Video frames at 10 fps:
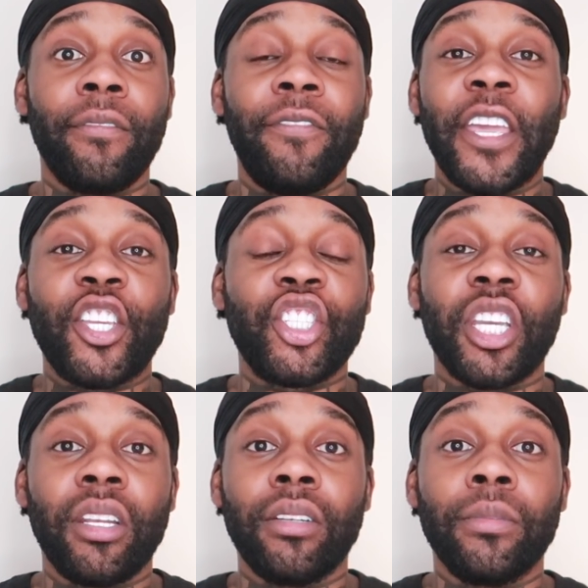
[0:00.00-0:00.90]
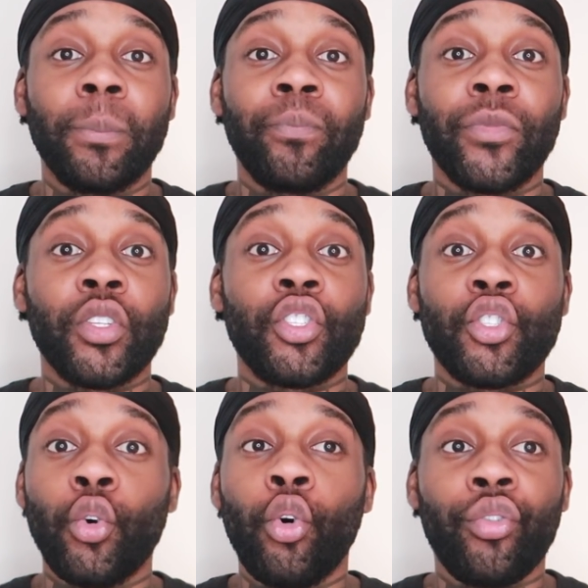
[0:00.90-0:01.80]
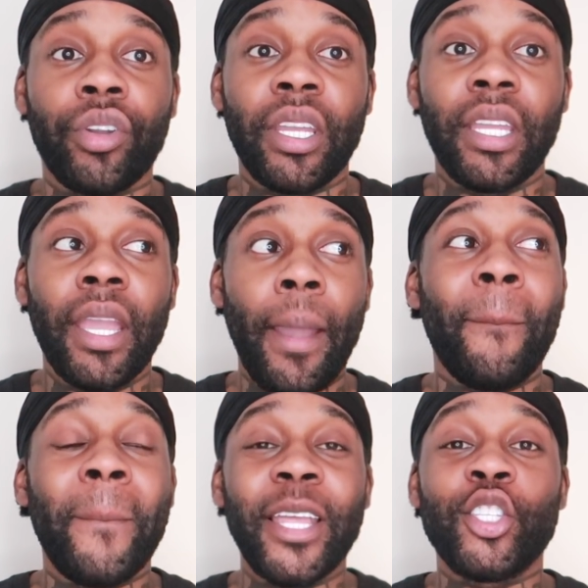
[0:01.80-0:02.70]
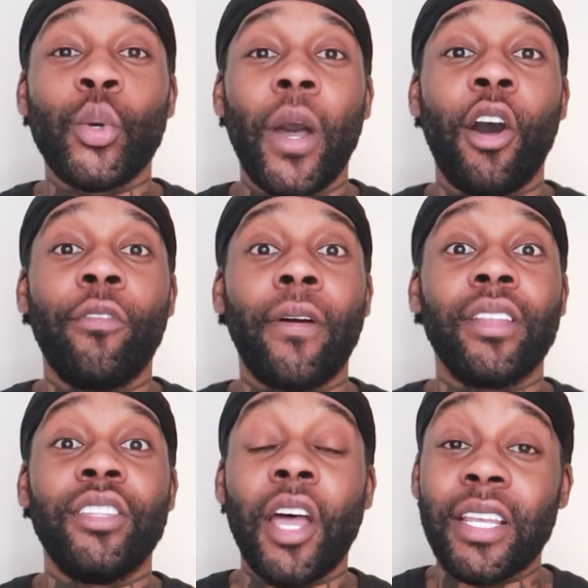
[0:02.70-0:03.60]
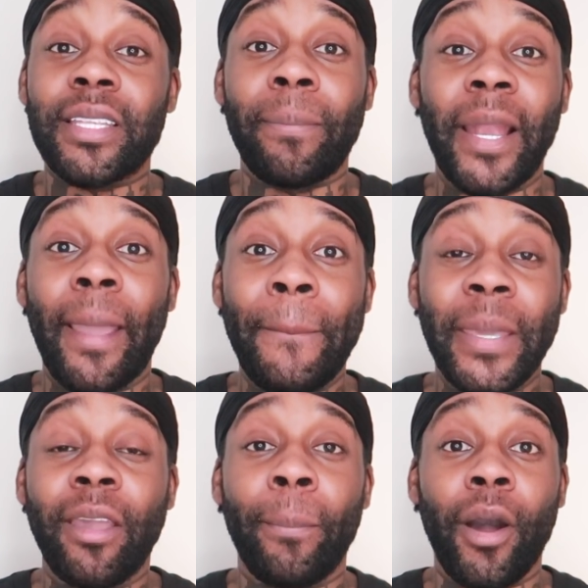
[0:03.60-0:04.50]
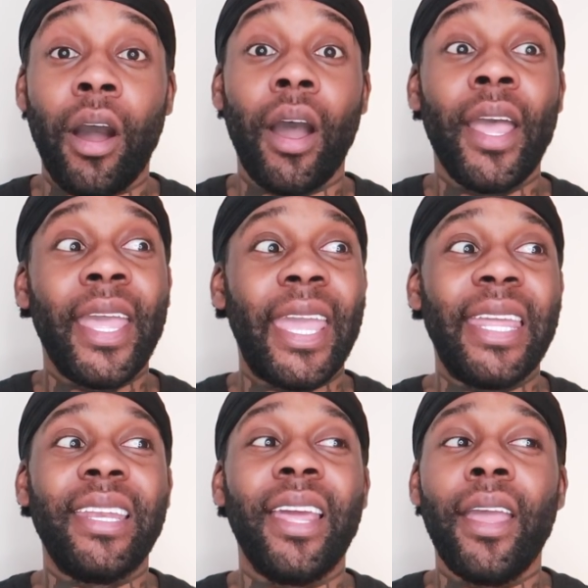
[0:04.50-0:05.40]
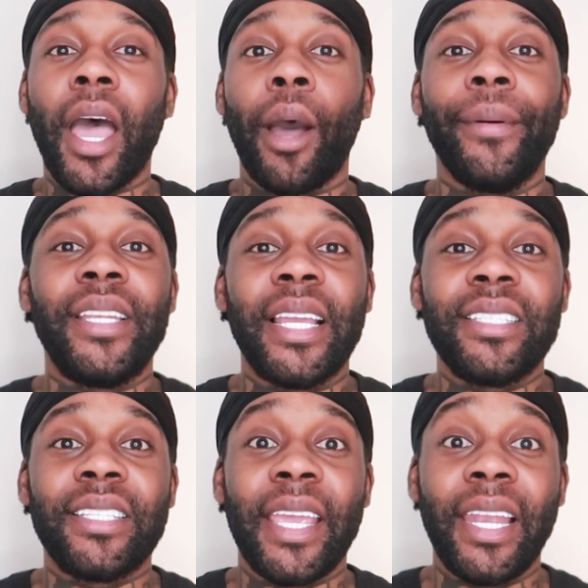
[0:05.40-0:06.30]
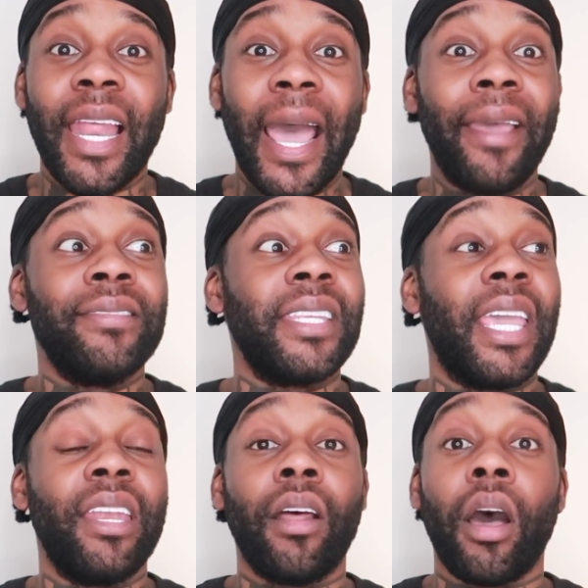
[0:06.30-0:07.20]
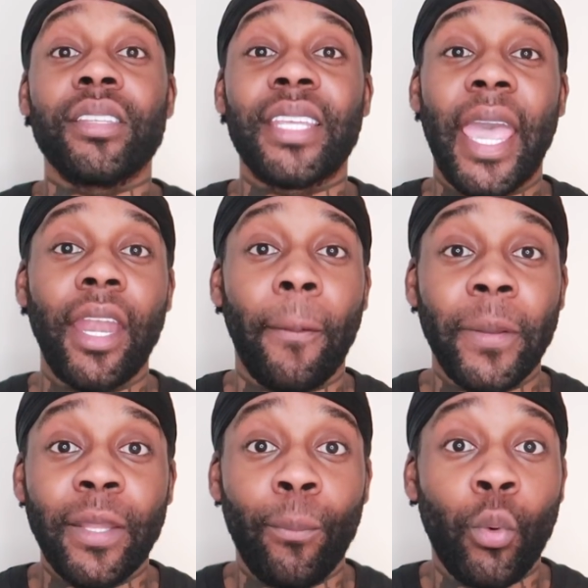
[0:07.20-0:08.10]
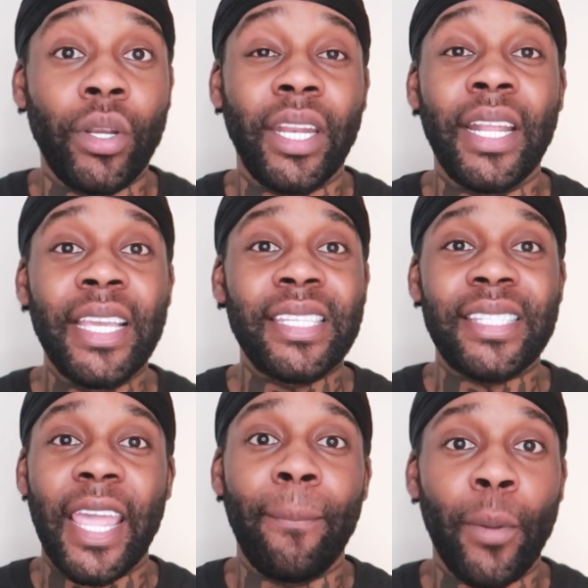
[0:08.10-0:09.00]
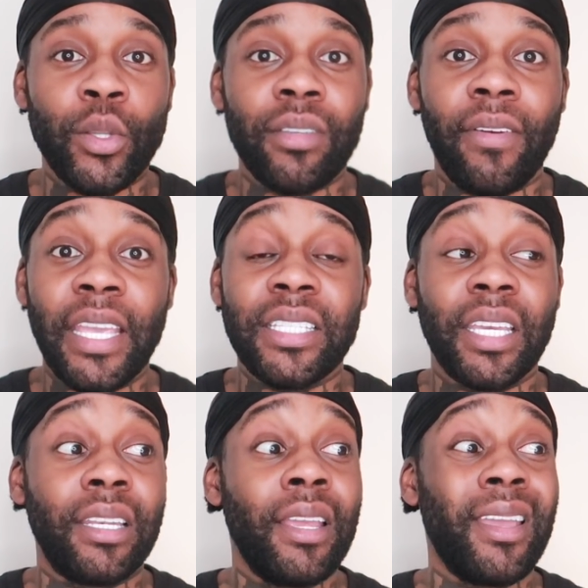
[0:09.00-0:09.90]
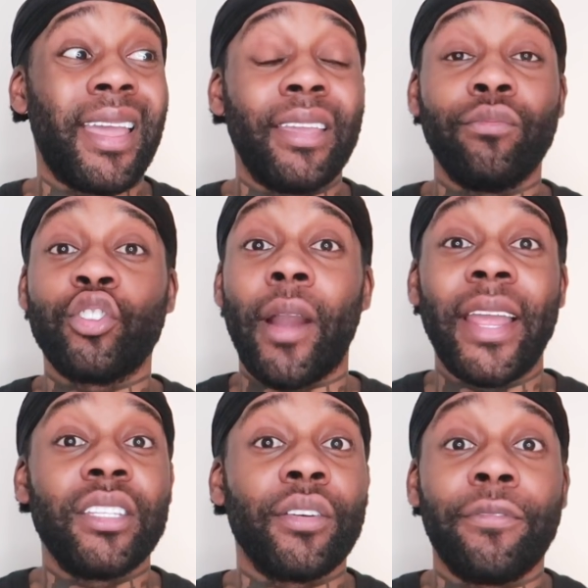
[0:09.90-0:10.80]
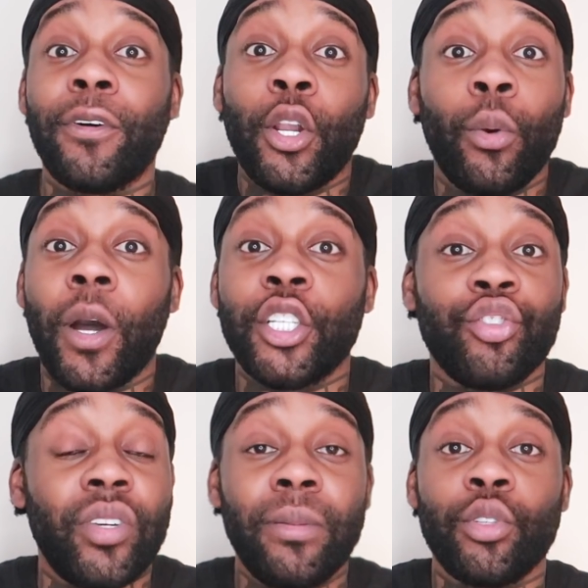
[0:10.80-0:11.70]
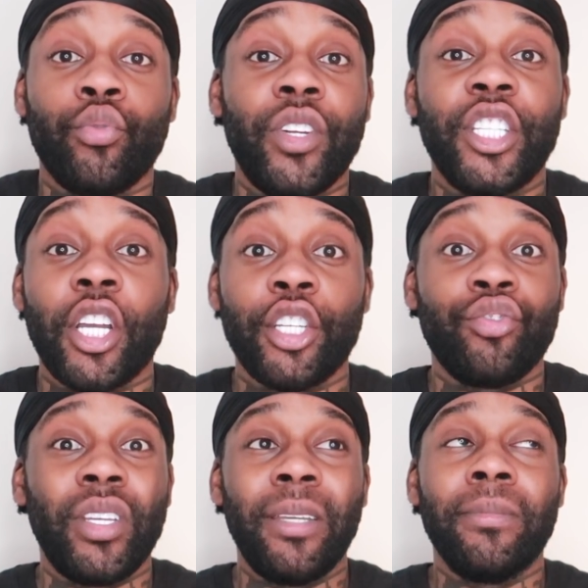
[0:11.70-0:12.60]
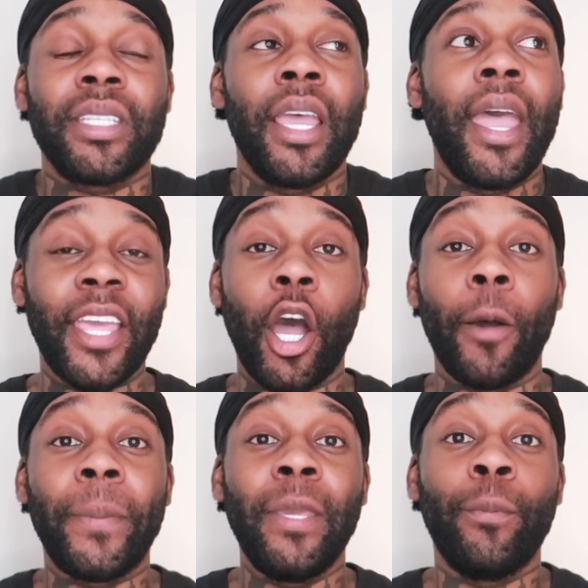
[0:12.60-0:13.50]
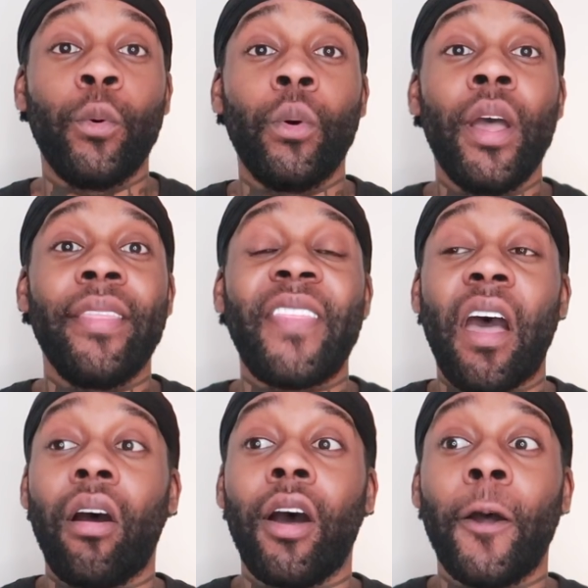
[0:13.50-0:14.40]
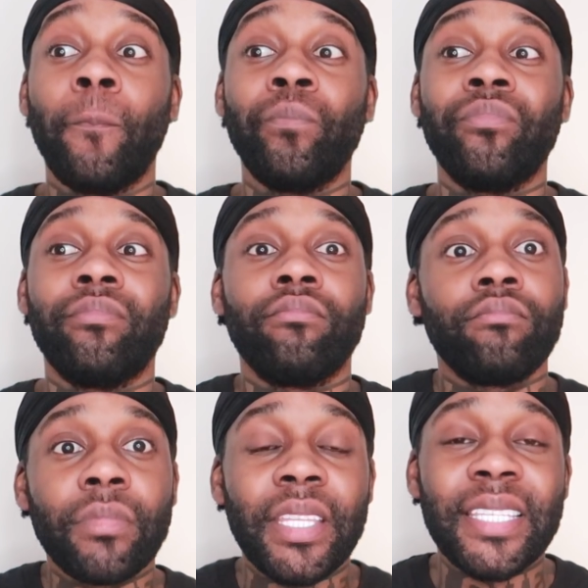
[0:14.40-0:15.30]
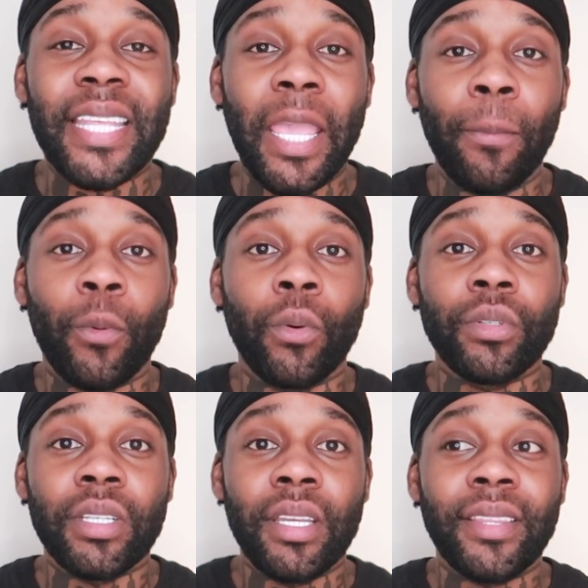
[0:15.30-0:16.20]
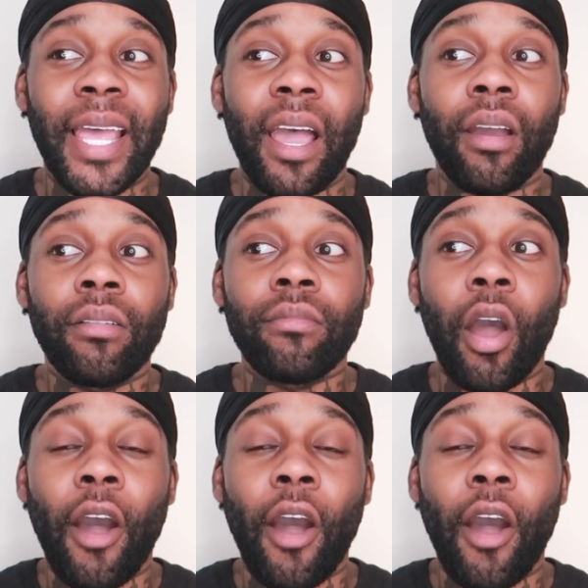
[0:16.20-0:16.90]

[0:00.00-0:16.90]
fiction story. Mental health does play a big part in our day-to-day lives, in us getting up in the morning, staying motivated, trying to follow our dreams or reach our dreams. There are people that are disabled, that